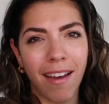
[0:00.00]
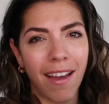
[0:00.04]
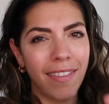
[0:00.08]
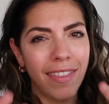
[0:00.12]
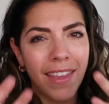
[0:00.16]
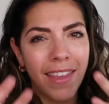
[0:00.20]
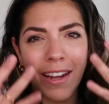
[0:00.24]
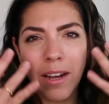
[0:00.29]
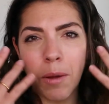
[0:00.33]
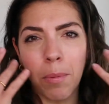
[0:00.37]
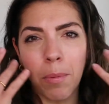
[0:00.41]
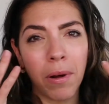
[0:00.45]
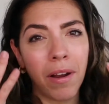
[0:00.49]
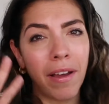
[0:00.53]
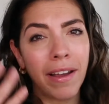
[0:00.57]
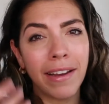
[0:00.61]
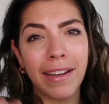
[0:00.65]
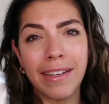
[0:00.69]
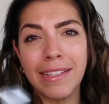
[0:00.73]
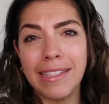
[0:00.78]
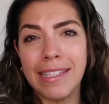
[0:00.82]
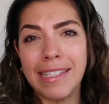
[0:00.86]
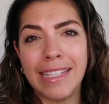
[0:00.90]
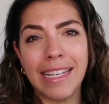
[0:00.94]
and then
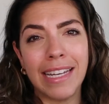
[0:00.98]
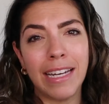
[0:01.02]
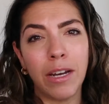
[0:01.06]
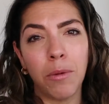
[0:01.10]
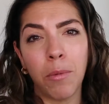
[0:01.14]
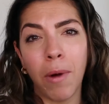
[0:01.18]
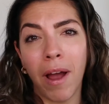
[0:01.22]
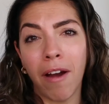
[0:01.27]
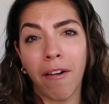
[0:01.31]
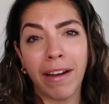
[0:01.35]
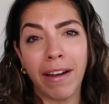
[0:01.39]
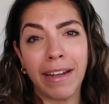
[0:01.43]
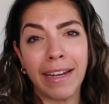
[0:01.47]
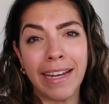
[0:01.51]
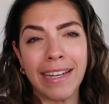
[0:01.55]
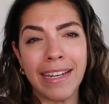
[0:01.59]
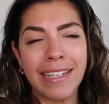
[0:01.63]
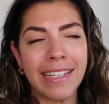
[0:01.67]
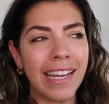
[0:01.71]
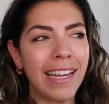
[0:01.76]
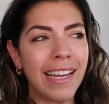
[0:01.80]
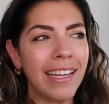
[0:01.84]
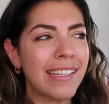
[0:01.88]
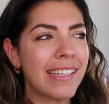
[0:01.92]
applying concealer where I
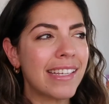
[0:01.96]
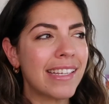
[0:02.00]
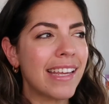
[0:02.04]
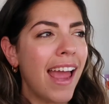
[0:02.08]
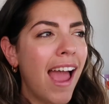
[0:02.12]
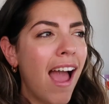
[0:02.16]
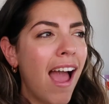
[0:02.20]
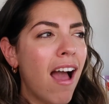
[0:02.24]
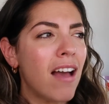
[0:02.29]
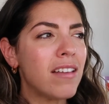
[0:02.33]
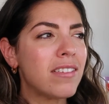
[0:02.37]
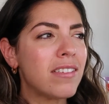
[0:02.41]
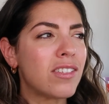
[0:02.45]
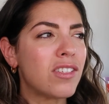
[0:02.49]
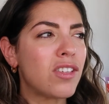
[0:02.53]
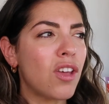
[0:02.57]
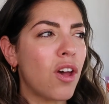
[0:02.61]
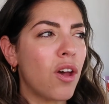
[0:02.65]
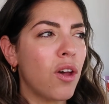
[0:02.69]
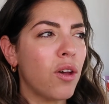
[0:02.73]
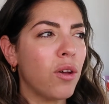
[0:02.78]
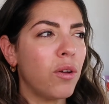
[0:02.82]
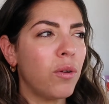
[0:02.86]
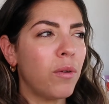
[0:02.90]
need it.
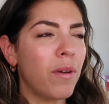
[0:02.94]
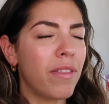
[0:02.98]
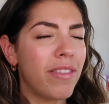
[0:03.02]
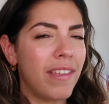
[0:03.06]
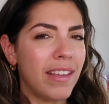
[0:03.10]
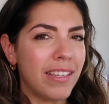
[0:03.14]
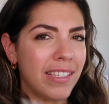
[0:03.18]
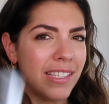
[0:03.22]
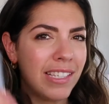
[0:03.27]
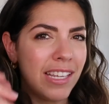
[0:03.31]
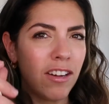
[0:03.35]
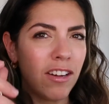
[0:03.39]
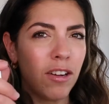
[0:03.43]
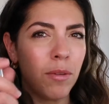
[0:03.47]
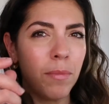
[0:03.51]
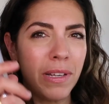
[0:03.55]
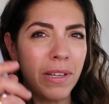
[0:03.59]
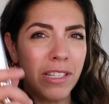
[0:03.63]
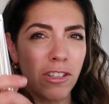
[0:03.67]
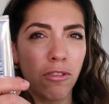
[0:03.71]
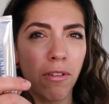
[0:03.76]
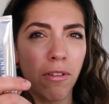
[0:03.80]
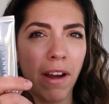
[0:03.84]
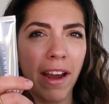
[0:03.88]
So this serum
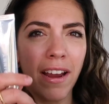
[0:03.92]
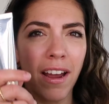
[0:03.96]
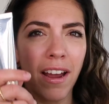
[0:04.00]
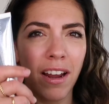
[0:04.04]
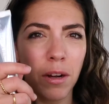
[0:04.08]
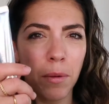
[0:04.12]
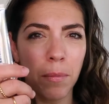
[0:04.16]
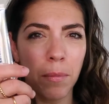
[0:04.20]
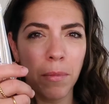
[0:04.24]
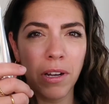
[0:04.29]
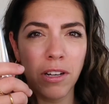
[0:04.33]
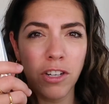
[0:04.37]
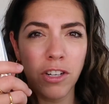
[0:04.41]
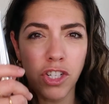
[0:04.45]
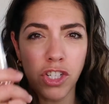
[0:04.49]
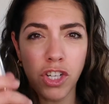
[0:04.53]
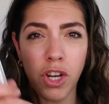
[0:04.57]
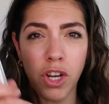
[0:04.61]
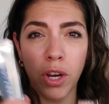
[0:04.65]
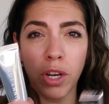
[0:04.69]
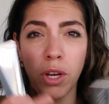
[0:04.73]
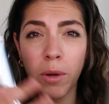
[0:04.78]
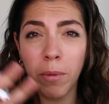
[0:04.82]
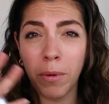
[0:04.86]
is great, and I'm going to
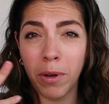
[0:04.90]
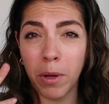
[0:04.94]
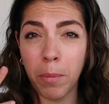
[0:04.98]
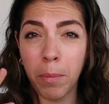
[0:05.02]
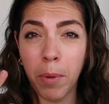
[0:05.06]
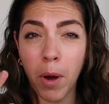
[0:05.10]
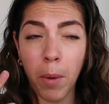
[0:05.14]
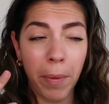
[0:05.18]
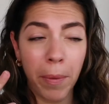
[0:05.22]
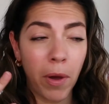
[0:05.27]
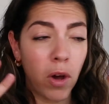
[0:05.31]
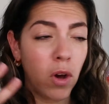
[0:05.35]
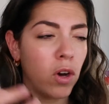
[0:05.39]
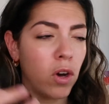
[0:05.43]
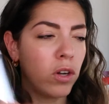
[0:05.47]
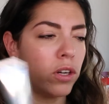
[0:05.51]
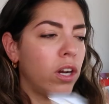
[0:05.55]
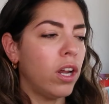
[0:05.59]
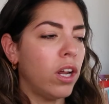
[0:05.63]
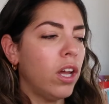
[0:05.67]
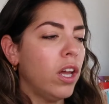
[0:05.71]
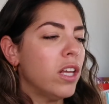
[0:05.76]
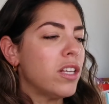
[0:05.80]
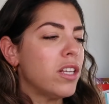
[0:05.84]
show you, I'm going to pop it
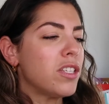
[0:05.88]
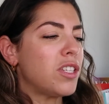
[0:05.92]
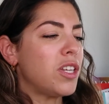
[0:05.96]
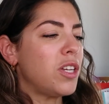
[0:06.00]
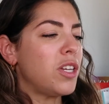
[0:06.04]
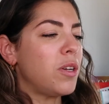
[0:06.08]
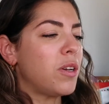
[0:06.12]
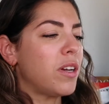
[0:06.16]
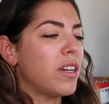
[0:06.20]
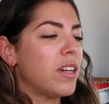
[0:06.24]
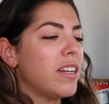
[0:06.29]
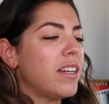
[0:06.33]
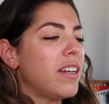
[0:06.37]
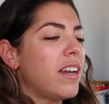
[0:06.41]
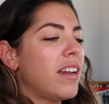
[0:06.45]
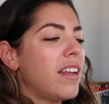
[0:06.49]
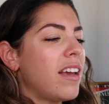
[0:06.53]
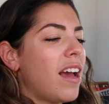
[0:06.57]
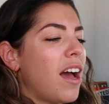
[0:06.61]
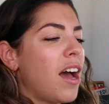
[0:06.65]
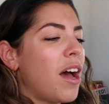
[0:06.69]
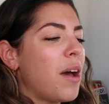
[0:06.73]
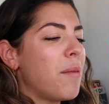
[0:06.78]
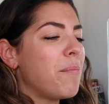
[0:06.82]
on so you
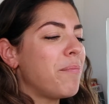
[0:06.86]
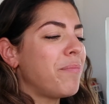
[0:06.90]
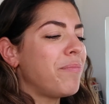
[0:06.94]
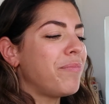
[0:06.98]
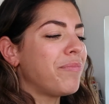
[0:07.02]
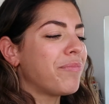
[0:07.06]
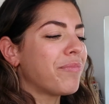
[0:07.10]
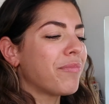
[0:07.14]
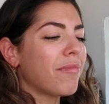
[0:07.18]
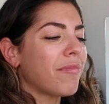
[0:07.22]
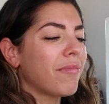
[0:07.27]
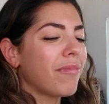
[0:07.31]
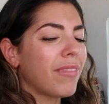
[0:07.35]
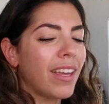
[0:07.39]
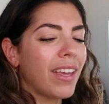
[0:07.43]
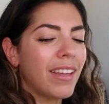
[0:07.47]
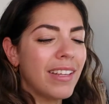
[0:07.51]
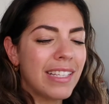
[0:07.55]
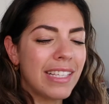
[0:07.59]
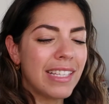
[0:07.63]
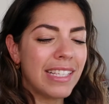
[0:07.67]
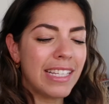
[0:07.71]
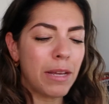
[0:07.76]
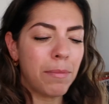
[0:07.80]
can
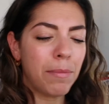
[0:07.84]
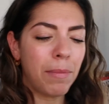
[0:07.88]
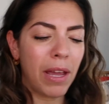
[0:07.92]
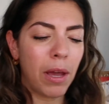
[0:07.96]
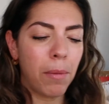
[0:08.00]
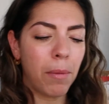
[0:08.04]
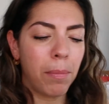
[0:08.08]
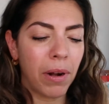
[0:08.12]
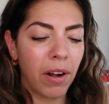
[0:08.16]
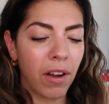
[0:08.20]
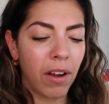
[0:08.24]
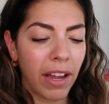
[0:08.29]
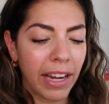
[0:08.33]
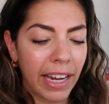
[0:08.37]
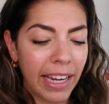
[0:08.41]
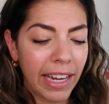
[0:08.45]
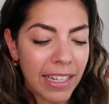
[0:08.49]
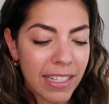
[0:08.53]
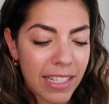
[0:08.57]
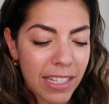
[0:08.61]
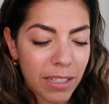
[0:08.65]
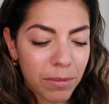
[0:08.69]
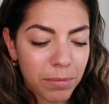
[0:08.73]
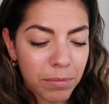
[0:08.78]
see me apply
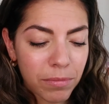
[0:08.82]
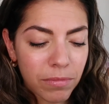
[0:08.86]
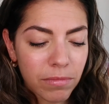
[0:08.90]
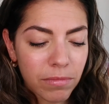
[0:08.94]
it.